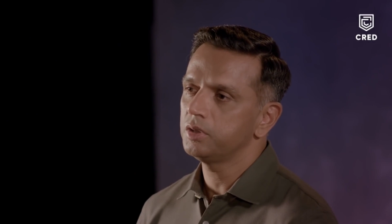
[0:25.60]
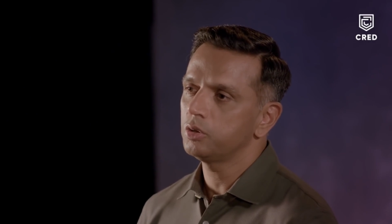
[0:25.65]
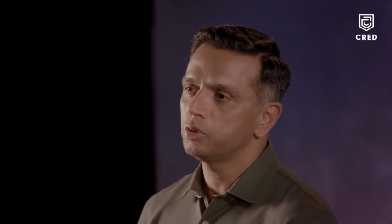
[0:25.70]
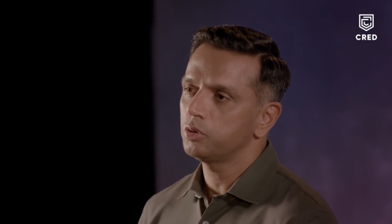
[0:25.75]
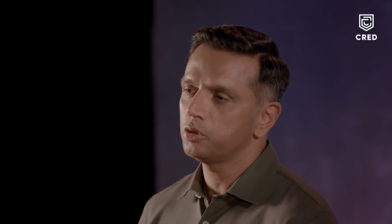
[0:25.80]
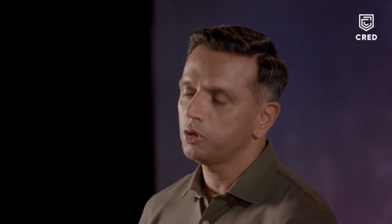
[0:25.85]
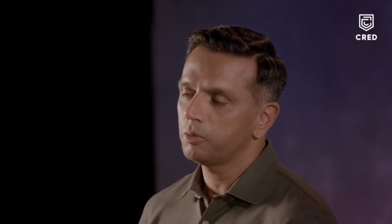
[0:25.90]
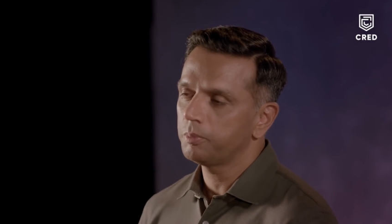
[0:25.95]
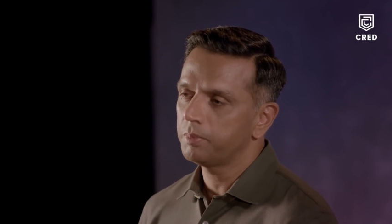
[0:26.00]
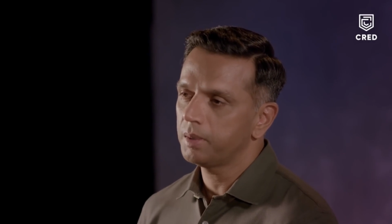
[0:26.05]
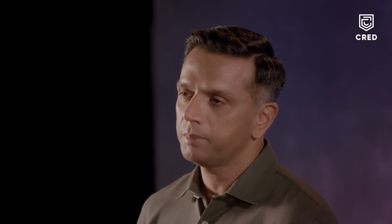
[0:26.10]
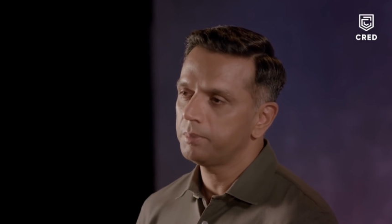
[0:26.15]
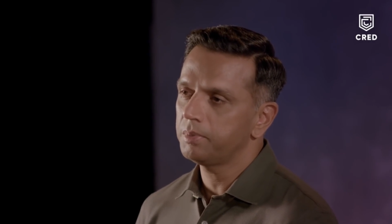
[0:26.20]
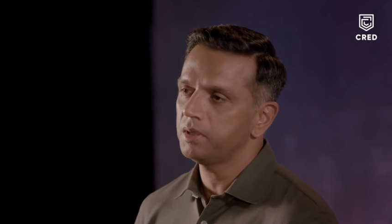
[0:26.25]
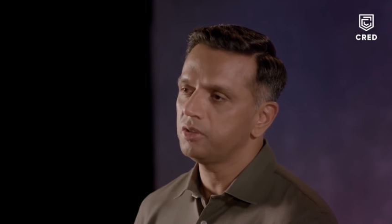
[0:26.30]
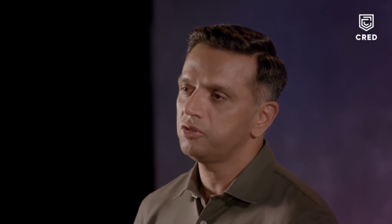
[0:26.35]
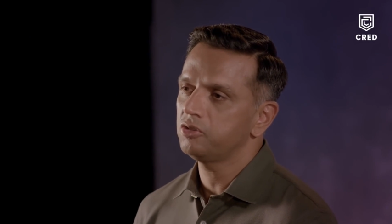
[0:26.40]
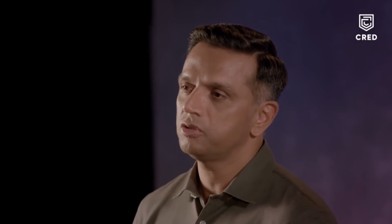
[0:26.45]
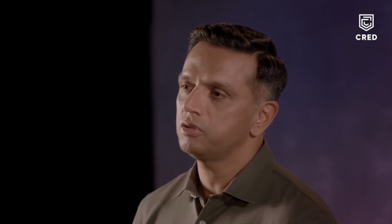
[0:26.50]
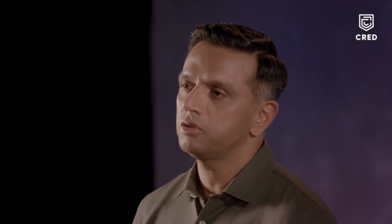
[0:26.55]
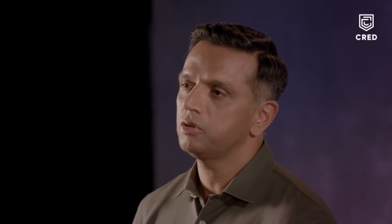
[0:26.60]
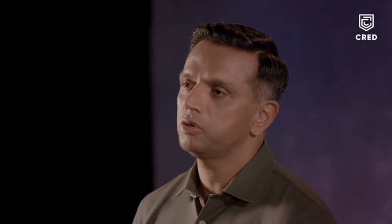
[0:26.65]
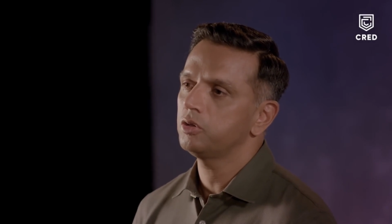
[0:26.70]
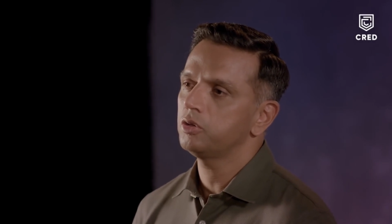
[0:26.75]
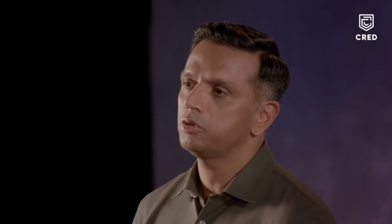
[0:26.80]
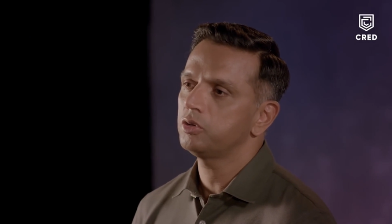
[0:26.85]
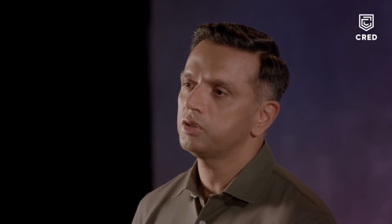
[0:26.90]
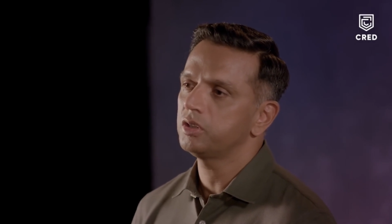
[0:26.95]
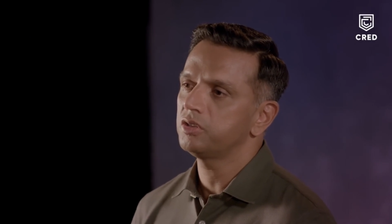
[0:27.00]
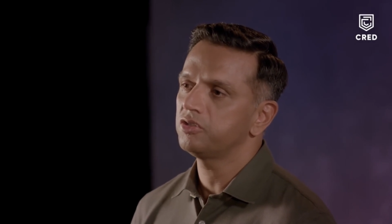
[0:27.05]
you know, your preparation, or
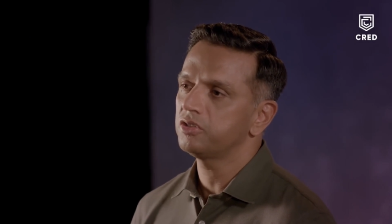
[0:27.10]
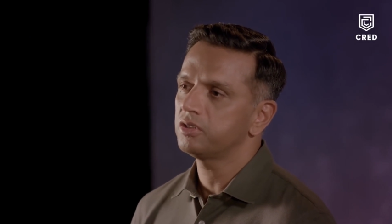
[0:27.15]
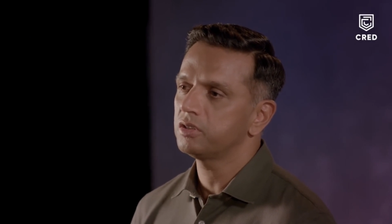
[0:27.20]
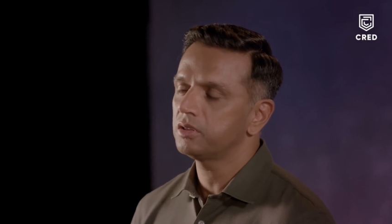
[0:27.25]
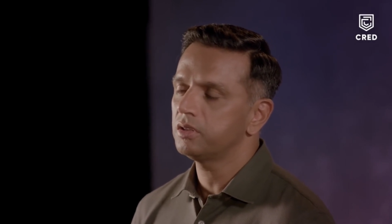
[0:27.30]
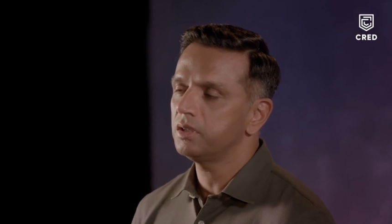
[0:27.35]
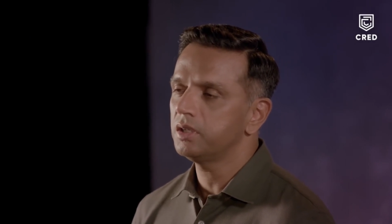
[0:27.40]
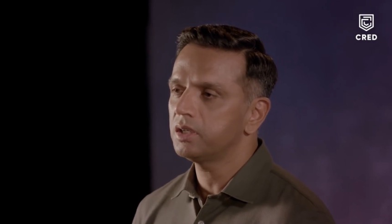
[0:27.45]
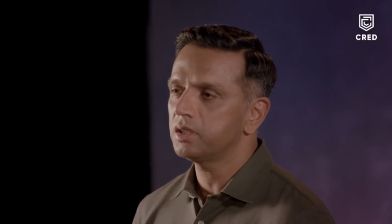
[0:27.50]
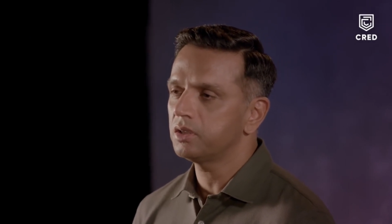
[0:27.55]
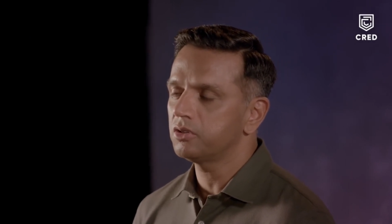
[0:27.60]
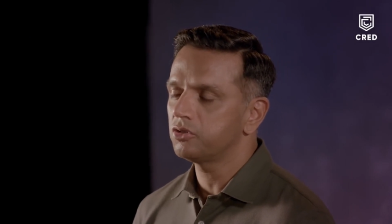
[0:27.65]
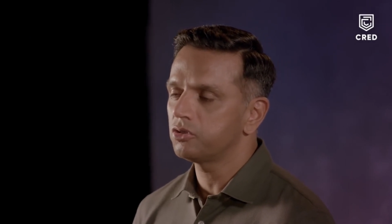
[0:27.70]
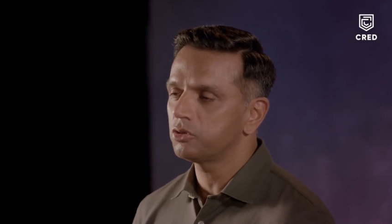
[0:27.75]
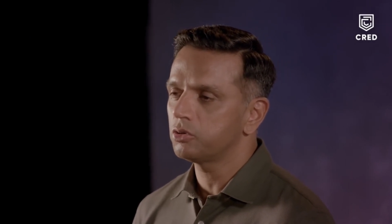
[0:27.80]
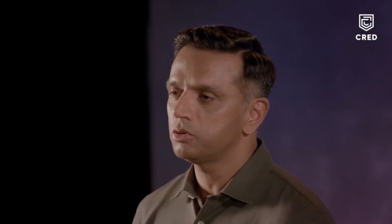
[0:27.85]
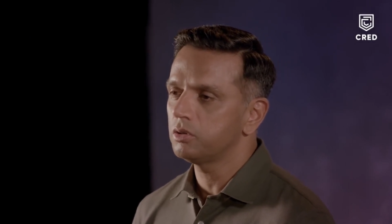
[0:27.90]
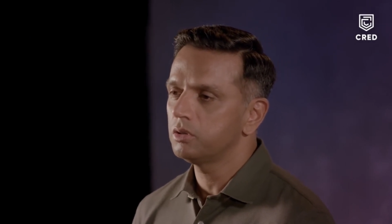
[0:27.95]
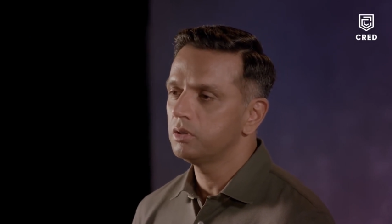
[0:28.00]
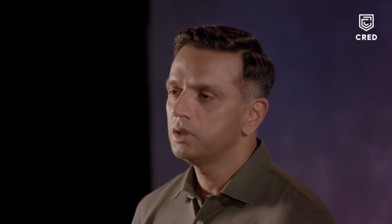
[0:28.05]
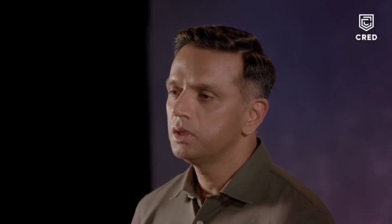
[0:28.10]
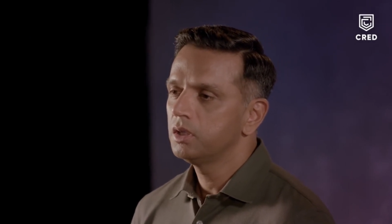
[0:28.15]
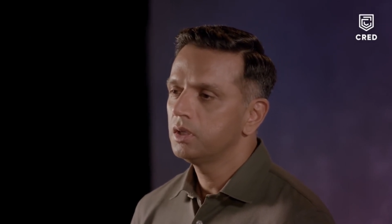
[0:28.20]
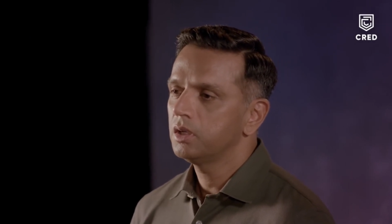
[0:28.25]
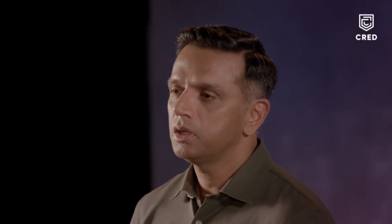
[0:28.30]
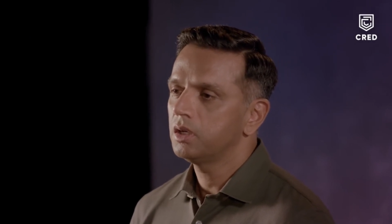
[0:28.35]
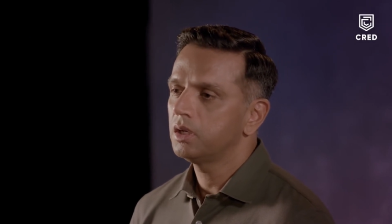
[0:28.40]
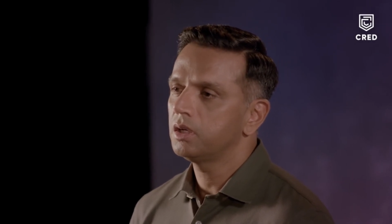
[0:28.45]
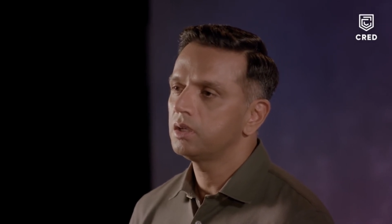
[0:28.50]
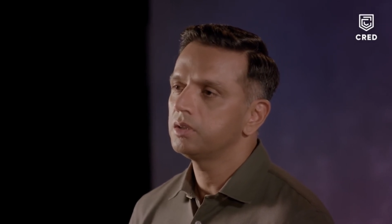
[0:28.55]
you can certainly control
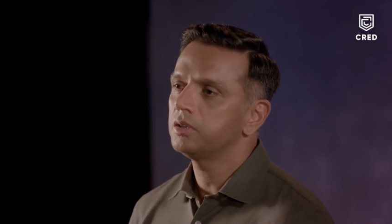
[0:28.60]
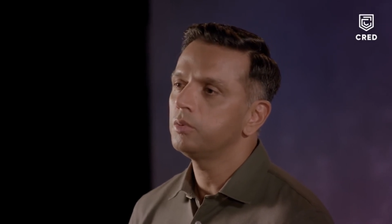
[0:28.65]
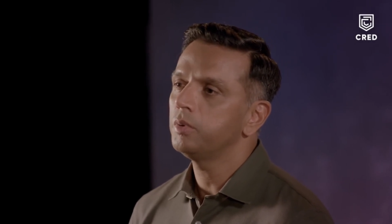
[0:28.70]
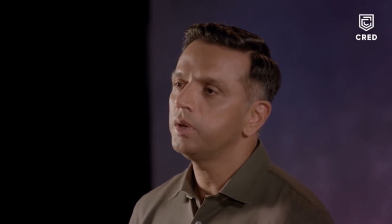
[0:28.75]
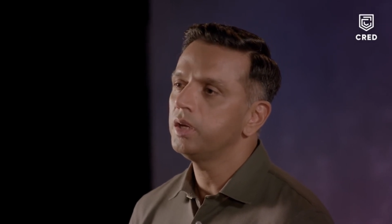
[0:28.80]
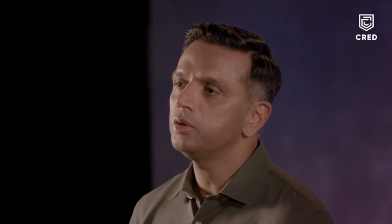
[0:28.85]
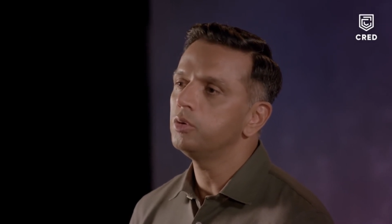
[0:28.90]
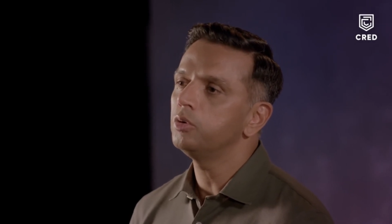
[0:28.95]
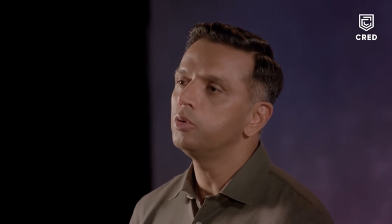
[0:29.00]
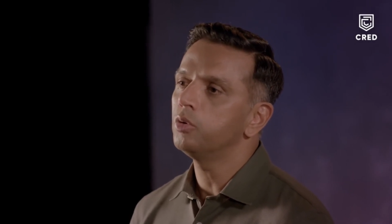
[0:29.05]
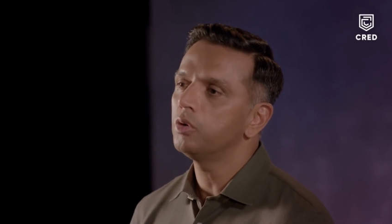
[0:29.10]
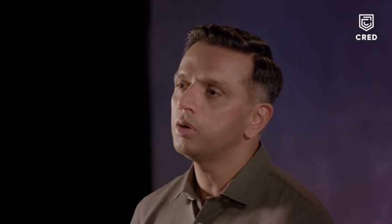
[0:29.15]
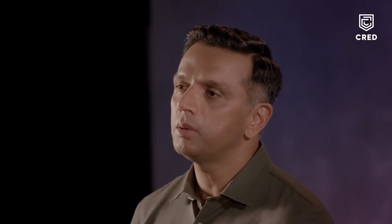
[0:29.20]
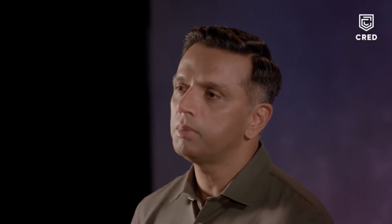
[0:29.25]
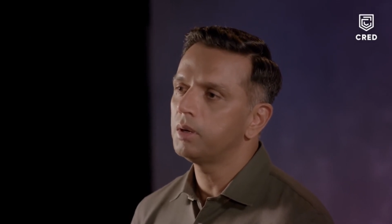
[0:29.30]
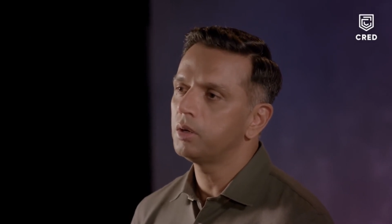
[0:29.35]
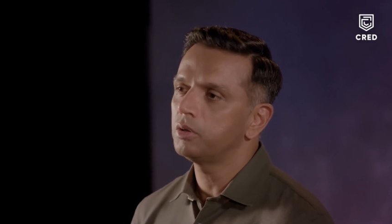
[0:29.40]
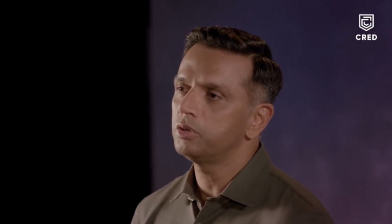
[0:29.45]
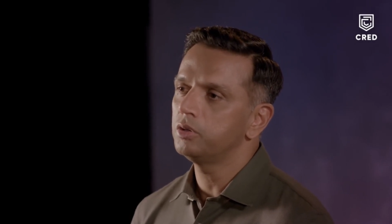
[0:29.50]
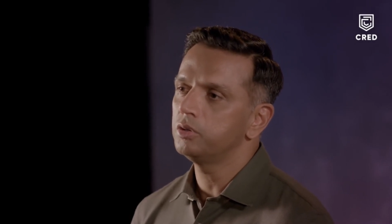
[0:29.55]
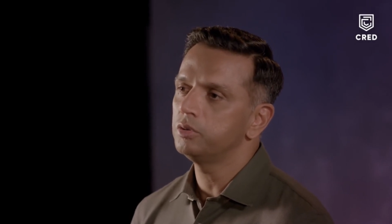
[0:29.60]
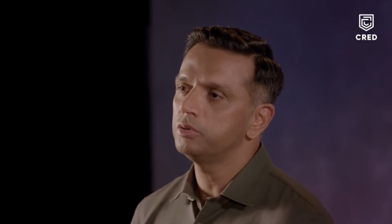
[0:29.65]
the way you go about